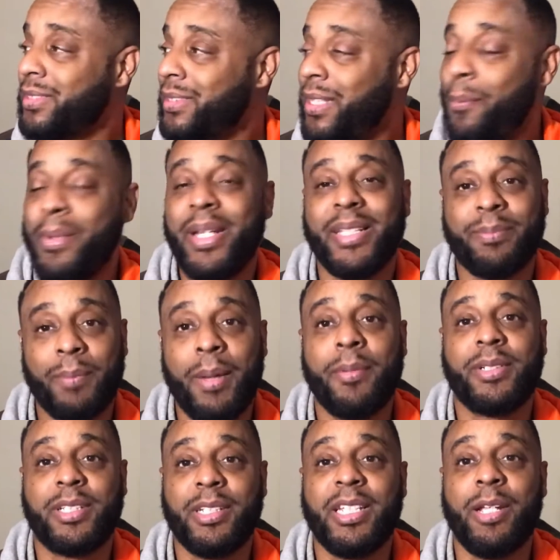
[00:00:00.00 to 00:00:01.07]
Maybe
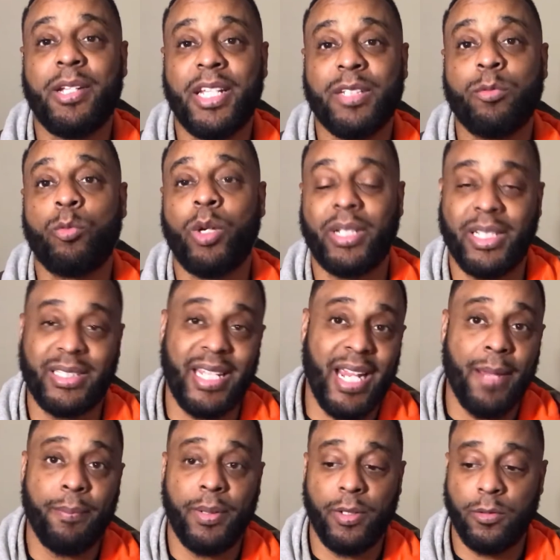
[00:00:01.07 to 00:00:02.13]
she want this
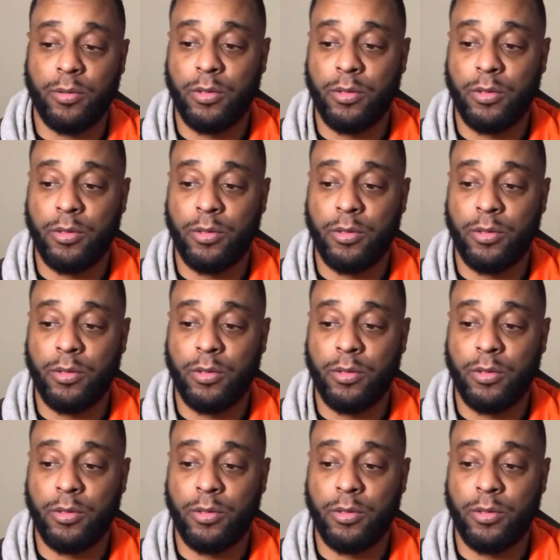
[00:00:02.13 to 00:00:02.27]
ham bone."